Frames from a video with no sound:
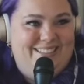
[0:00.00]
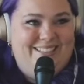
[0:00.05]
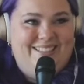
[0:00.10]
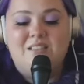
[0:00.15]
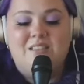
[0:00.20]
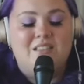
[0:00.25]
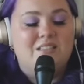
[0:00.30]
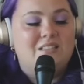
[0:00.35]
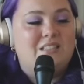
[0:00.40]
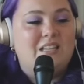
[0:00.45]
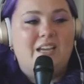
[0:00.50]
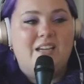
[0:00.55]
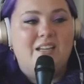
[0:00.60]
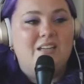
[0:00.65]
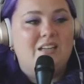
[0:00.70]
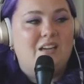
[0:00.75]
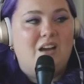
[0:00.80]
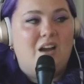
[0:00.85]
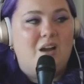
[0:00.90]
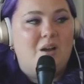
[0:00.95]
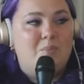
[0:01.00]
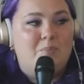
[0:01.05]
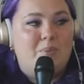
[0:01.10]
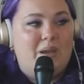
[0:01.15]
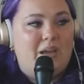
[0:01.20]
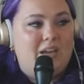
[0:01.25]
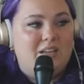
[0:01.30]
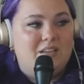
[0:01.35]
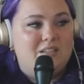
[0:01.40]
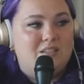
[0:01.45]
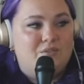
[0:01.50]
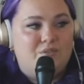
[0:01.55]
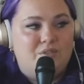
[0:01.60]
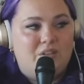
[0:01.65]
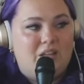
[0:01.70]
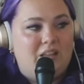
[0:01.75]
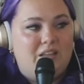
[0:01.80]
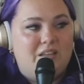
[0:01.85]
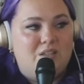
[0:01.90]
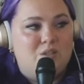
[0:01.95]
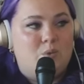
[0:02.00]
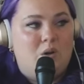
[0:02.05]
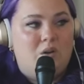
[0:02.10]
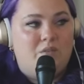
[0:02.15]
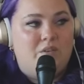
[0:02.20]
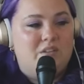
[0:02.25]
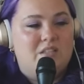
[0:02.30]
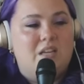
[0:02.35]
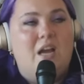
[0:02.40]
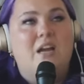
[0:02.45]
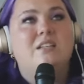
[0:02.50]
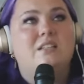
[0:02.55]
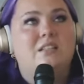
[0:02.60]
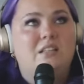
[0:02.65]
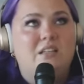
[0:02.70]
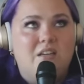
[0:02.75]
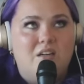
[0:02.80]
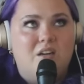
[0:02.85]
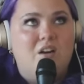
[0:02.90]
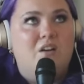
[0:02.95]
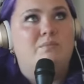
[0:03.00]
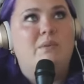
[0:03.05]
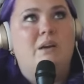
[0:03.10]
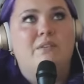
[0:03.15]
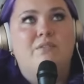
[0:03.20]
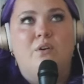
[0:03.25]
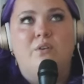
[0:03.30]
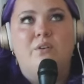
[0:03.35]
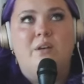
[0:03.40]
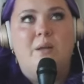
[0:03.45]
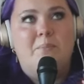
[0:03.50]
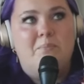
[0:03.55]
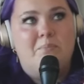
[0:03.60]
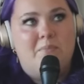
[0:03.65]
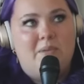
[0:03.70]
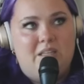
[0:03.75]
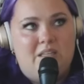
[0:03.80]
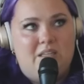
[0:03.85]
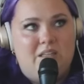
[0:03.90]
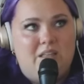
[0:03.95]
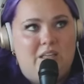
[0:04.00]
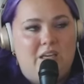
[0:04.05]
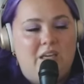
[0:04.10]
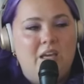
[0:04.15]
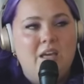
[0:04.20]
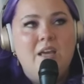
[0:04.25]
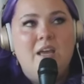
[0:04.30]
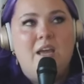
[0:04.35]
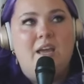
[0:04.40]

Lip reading: The second it got banned for that 12 hours, I deleted it off my phone immediately,